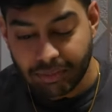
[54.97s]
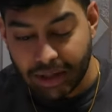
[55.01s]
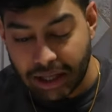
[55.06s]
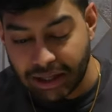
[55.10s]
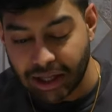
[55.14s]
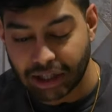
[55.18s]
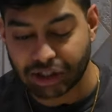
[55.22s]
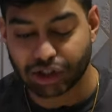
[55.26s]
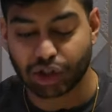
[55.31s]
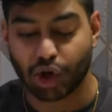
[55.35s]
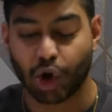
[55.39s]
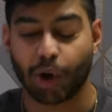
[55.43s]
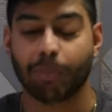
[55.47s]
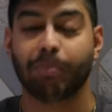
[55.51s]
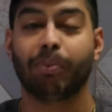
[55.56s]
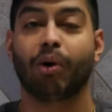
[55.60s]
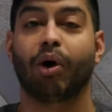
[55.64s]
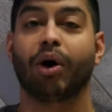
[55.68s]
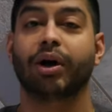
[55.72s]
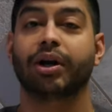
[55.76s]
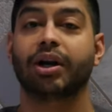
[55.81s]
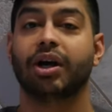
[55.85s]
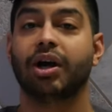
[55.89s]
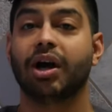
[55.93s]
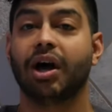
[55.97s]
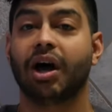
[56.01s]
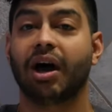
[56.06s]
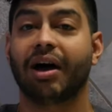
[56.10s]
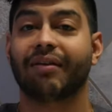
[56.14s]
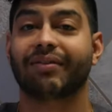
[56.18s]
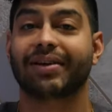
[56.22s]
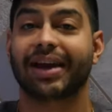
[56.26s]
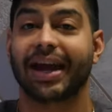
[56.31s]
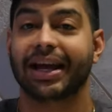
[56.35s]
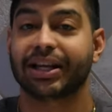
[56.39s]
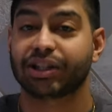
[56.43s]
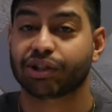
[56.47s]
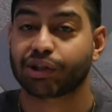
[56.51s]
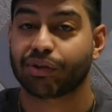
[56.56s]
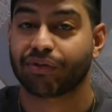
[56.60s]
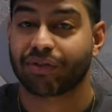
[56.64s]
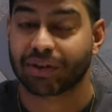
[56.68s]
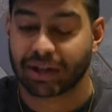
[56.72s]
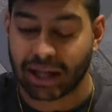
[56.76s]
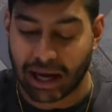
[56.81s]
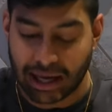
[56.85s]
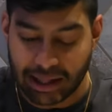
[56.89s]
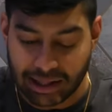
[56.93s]
That's the whole point of getting
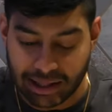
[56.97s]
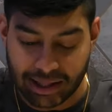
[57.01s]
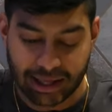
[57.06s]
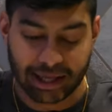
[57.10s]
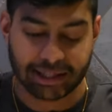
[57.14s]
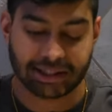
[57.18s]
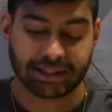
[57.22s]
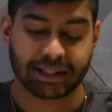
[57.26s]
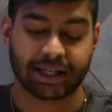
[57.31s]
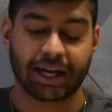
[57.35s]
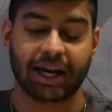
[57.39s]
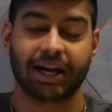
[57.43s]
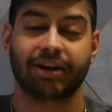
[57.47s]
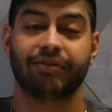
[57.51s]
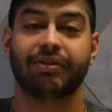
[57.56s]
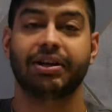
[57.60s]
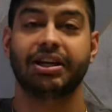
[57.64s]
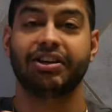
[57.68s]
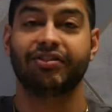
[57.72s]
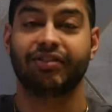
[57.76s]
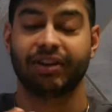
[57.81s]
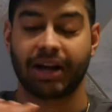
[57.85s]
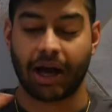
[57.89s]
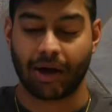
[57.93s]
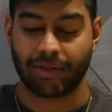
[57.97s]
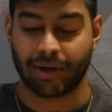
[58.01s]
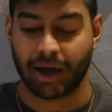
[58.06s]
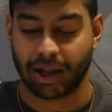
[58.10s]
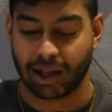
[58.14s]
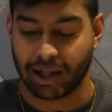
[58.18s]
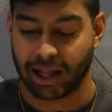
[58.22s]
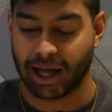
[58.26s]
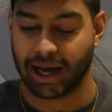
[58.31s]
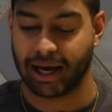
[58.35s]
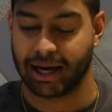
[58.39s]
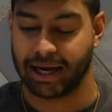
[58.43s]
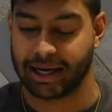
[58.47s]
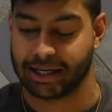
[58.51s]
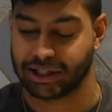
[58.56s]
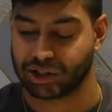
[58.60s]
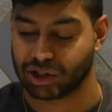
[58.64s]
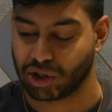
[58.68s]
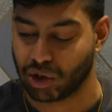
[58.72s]
something like this to kind of even out that lighting.